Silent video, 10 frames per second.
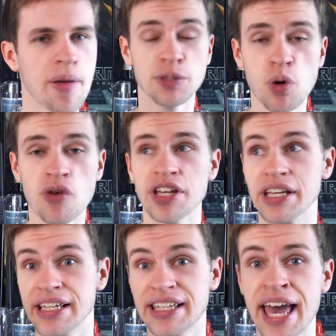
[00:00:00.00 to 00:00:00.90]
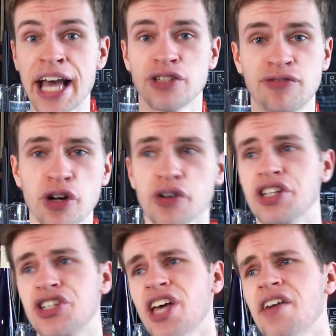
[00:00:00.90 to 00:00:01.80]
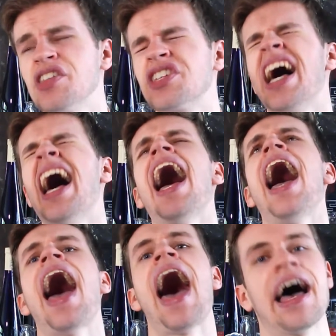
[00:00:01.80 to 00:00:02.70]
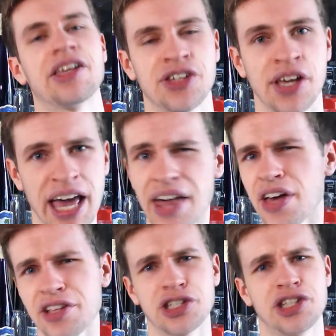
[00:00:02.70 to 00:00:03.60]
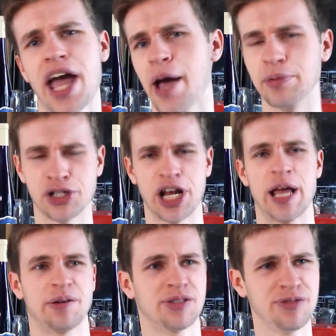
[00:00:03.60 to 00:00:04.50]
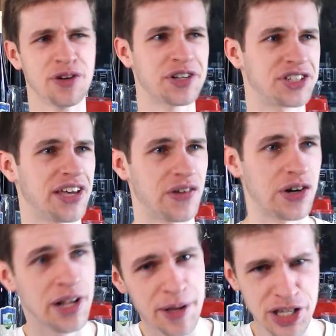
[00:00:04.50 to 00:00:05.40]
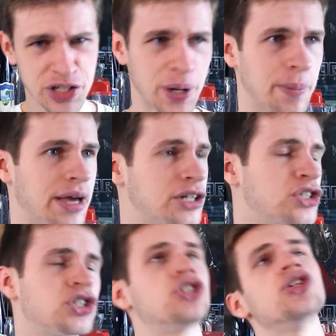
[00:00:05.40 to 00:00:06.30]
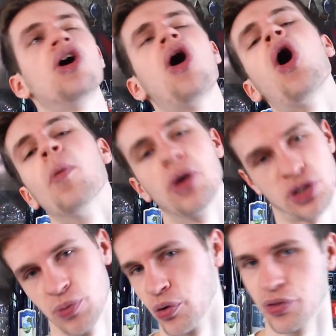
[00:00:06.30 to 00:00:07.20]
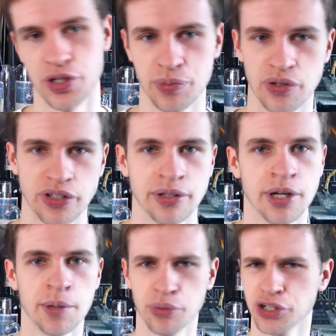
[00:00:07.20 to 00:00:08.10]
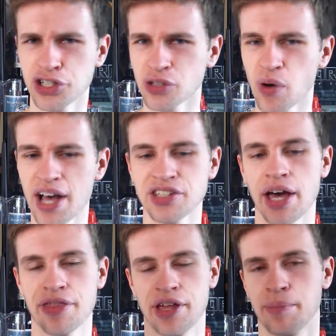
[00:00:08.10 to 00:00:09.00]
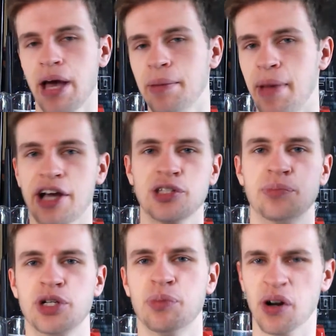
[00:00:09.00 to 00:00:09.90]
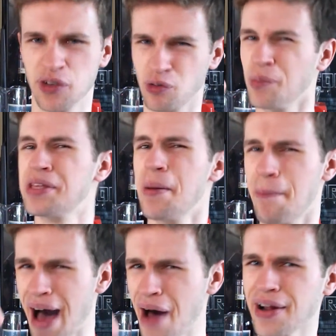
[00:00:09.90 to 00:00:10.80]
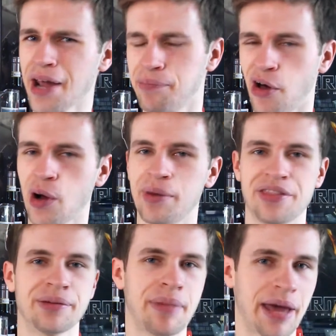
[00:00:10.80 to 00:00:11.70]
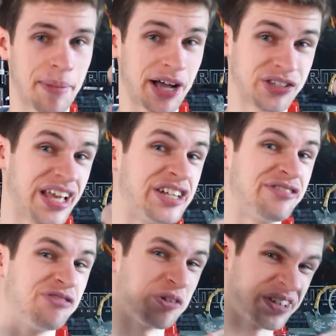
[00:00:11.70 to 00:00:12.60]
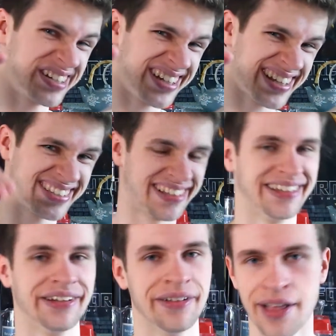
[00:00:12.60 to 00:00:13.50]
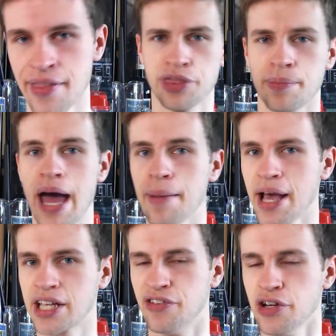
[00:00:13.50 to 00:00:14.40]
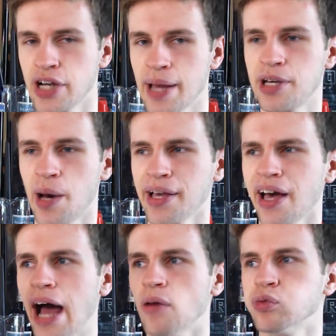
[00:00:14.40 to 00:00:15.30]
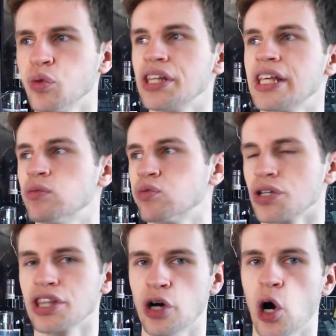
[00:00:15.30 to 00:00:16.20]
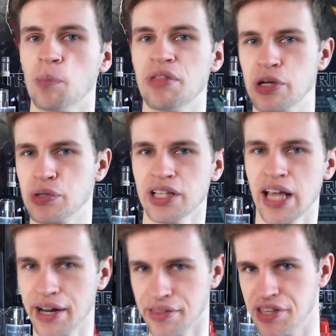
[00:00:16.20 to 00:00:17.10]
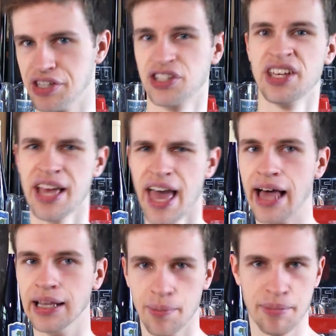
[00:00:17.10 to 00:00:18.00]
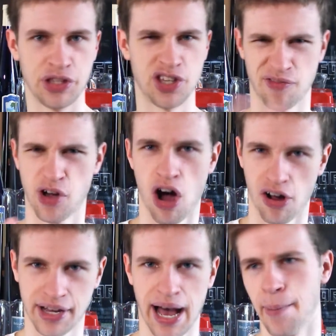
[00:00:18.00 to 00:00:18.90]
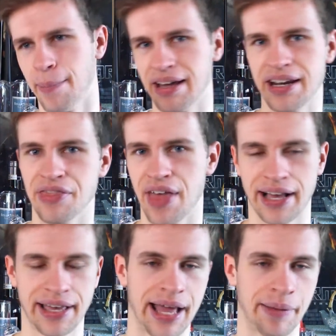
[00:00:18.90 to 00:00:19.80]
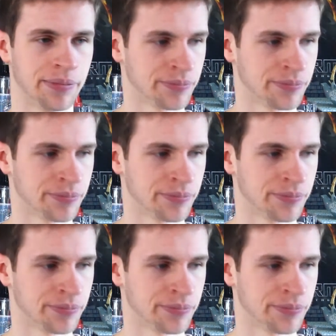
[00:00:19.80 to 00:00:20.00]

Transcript: This movie kicks Furious 7's ass! And that's a damn shame. Fury 7 is gonna make so much more than this movie. Prediction-wise, I think Mad Max and Pitch Perfect will be about on par, but I think Mad Max will edge it forward just a little. With the Mad Max video game coming out, I really, really hope they use a lot of these elements of car combat in that game.